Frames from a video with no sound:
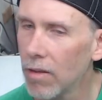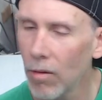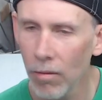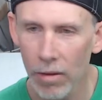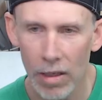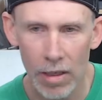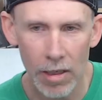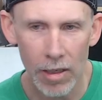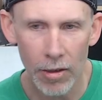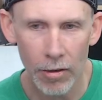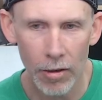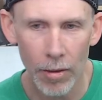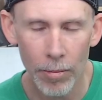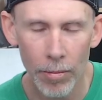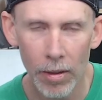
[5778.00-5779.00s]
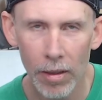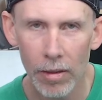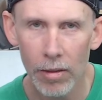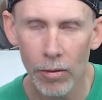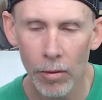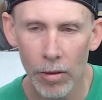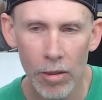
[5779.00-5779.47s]
I don't think Europe
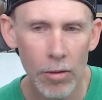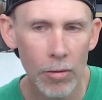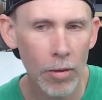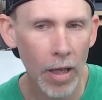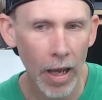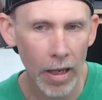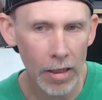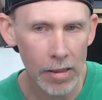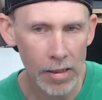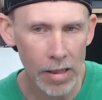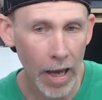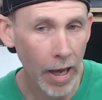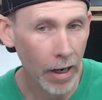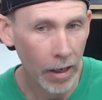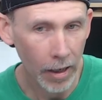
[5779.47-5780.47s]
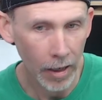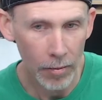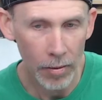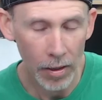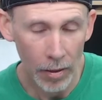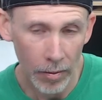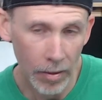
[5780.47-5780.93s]
or U K is that
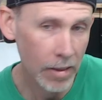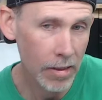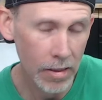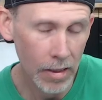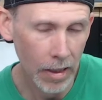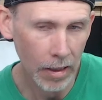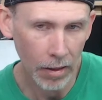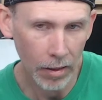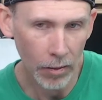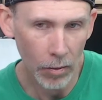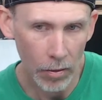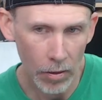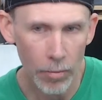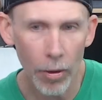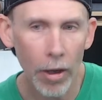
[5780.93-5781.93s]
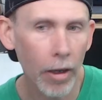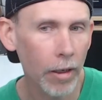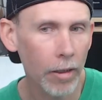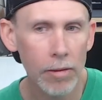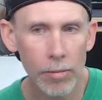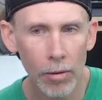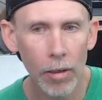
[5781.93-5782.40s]
high, but I mean it's like thirty
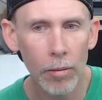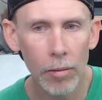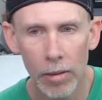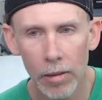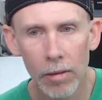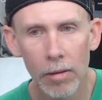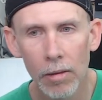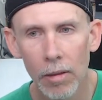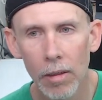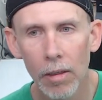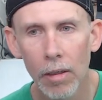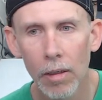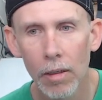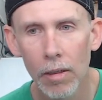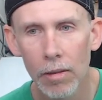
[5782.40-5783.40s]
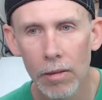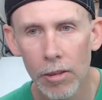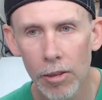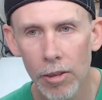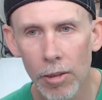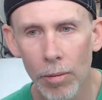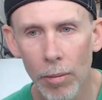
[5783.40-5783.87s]
bucks probably.
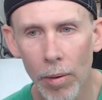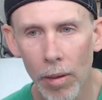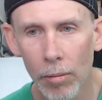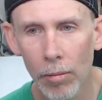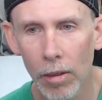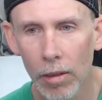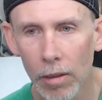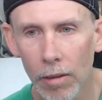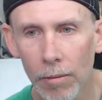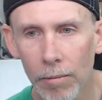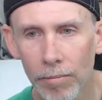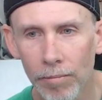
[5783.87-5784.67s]
Ship a pen blank.